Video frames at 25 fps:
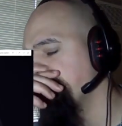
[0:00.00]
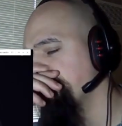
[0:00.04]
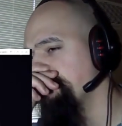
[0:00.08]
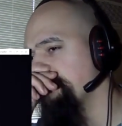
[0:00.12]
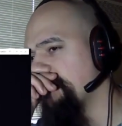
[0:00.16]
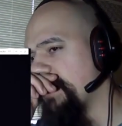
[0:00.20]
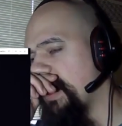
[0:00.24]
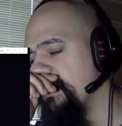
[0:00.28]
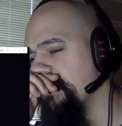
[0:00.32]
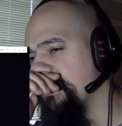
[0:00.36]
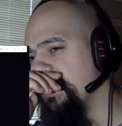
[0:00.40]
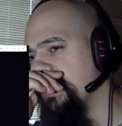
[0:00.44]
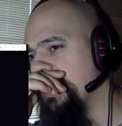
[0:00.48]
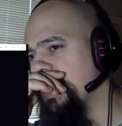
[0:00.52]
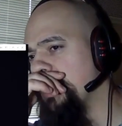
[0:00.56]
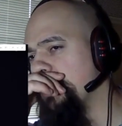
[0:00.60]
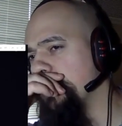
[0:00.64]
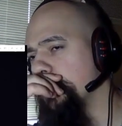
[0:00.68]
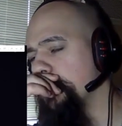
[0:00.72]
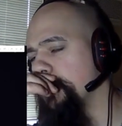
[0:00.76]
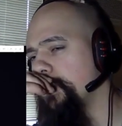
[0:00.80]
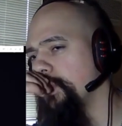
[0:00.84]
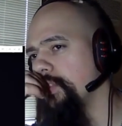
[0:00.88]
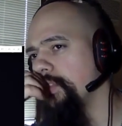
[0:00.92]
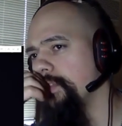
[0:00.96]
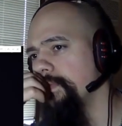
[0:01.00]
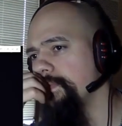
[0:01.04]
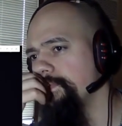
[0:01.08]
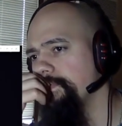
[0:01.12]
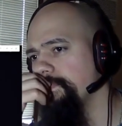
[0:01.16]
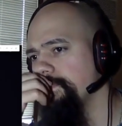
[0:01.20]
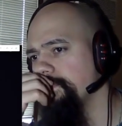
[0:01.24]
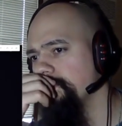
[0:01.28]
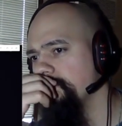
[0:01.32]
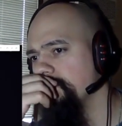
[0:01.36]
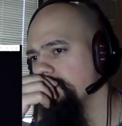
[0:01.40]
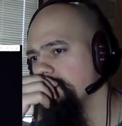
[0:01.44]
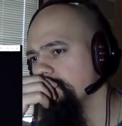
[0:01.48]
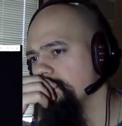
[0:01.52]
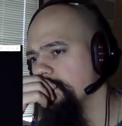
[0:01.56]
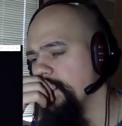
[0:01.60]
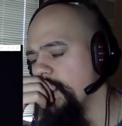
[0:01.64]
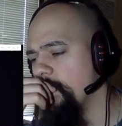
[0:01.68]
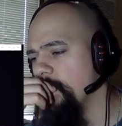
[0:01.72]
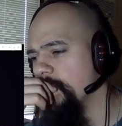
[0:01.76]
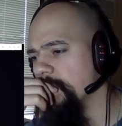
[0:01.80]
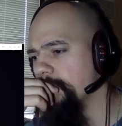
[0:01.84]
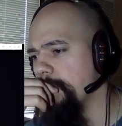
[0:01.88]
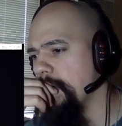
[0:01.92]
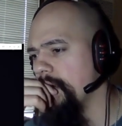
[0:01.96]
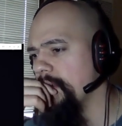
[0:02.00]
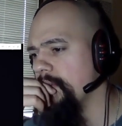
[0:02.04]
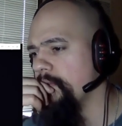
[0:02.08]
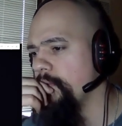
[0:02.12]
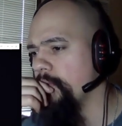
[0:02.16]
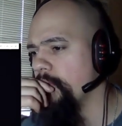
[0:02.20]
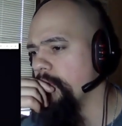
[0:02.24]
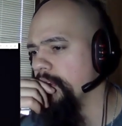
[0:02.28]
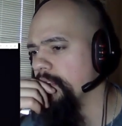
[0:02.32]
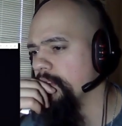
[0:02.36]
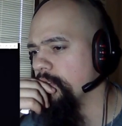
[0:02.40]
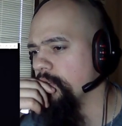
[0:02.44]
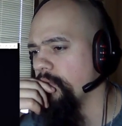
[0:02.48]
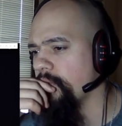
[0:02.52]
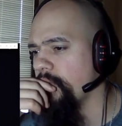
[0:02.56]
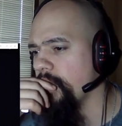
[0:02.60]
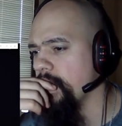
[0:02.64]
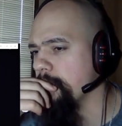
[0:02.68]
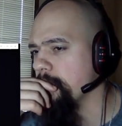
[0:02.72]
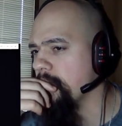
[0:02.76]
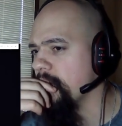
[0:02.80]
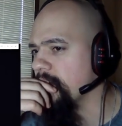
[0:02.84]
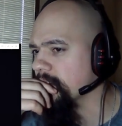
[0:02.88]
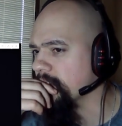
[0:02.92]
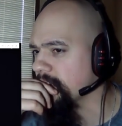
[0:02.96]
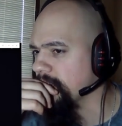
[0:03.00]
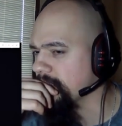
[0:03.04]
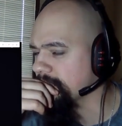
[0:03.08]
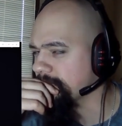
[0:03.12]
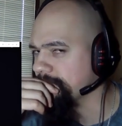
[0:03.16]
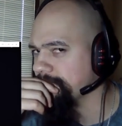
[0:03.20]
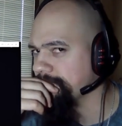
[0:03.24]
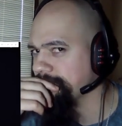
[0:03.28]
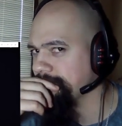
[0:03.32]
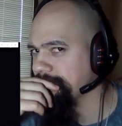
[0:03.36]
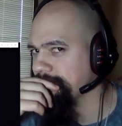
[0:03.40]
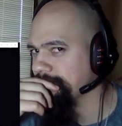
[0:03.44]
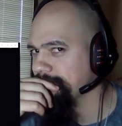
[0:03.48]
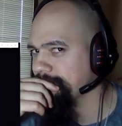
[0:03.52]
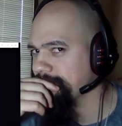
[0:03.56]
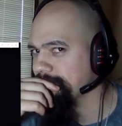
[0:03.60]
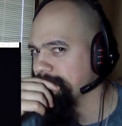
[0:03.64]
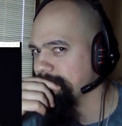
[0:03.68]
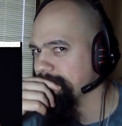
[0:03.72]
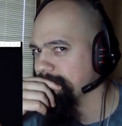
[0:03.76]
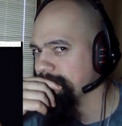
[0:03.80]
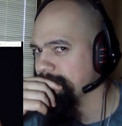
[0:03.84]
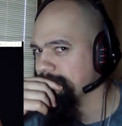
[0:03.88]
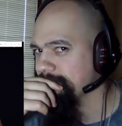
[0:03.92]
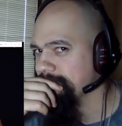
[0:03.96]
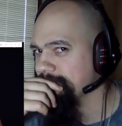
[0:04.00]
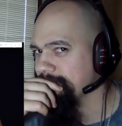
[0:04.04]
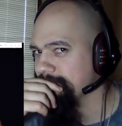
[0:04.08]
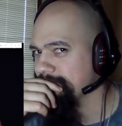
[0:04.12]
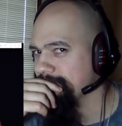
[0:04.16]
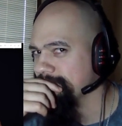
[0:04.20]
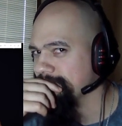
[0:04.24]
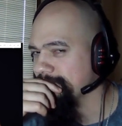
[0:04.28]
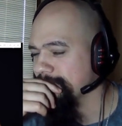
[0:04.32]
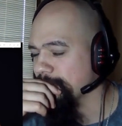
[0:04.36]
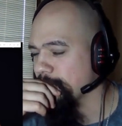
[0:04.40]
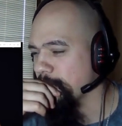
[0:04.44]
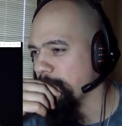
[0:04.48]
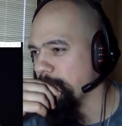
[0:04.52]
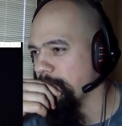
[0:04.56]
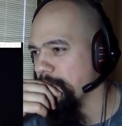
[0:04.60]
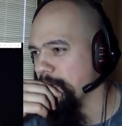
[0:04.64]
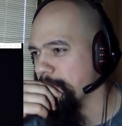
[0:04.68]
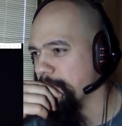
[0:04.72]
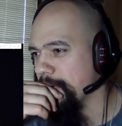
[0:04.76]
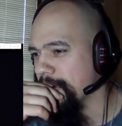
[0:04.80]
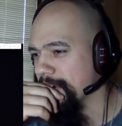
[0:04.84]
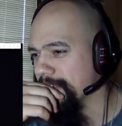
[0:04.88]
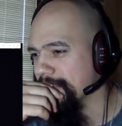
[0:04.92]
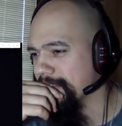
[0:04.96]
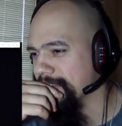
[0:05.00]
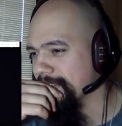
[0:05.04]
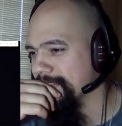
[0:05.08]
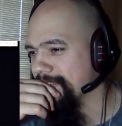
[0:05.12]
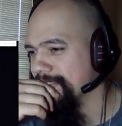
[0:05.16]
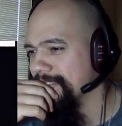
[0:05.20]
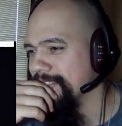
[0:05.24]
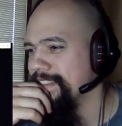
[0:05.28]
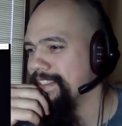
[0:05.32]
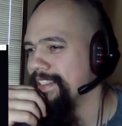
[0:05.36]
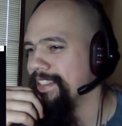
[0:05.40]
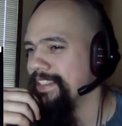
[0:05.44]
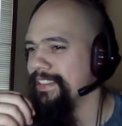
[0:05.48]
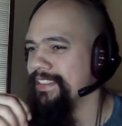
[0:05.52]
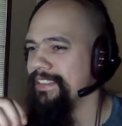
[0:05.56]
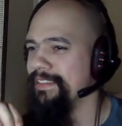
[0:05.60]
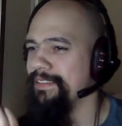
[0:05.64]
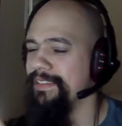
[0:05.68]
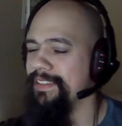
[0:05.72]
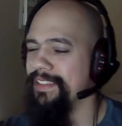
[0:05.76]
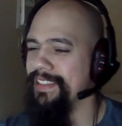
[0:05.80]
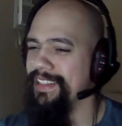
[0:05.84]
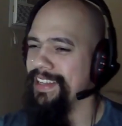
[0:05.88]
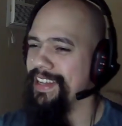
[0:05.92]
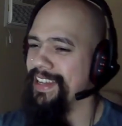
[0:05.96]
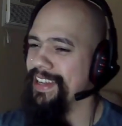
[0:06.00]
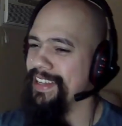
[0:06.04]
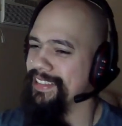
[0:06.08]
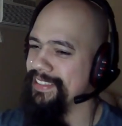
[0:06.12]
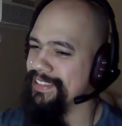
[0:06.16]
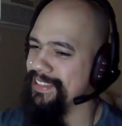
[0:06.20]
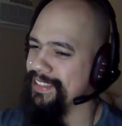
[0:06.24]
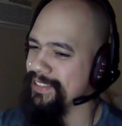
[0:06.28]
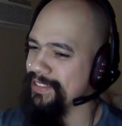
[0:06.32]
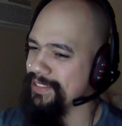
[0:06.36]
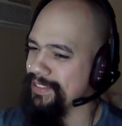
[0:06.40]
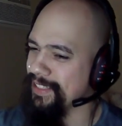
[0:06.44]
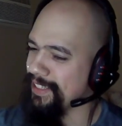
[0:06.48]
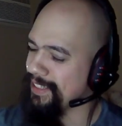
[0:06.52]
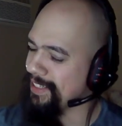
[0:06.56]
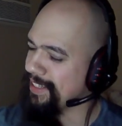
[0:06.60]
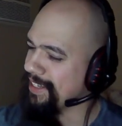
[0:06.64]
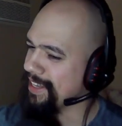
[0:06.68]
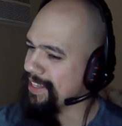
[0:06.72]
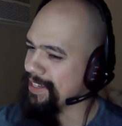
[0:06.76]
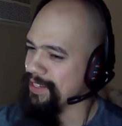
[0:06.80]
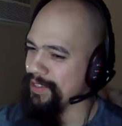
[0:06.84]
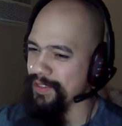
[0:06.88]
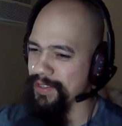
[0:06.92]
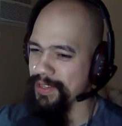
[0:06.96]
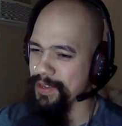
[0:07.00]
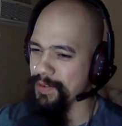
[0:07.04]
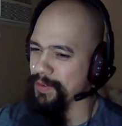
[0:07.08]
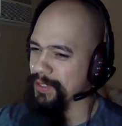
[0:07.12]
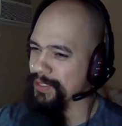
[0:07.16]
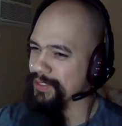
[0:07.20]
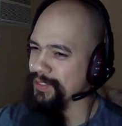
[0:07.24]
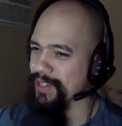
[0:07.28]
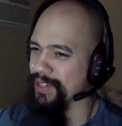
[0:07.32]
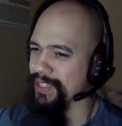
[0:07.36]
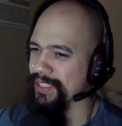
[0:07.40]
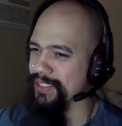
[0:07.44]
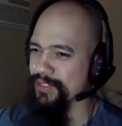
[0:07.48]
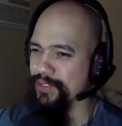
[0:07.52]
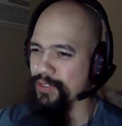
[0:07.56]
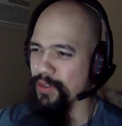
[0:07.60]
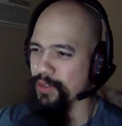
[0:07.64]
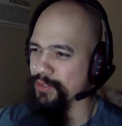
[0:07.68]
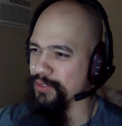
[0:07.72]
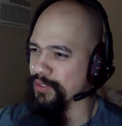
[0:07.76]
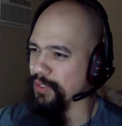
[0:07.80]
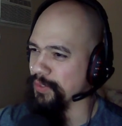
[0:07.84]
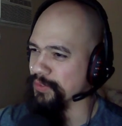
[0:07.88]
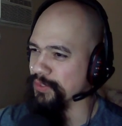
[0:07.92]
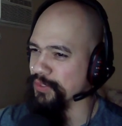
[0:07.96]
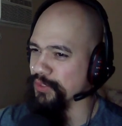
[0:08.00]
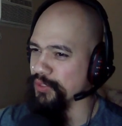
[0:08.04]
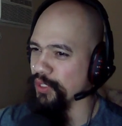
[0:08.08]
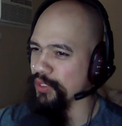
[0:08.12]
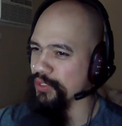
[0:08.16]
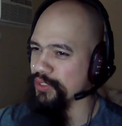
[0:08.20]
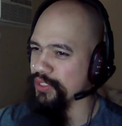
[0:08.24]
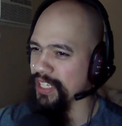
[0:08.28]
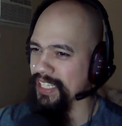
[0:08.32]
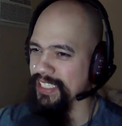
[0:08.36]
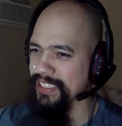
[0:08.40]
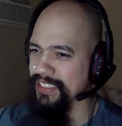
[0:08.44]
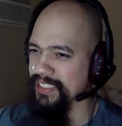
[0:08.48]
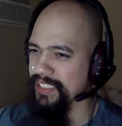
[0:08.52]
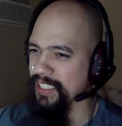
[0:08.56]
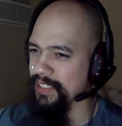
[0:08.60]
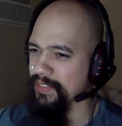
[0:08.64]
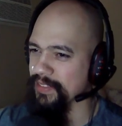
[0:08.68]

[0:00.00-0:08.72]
I don't think that was true. He was very free into free market. A free market. I, just, I knew he was gonna throw some socialist stuff.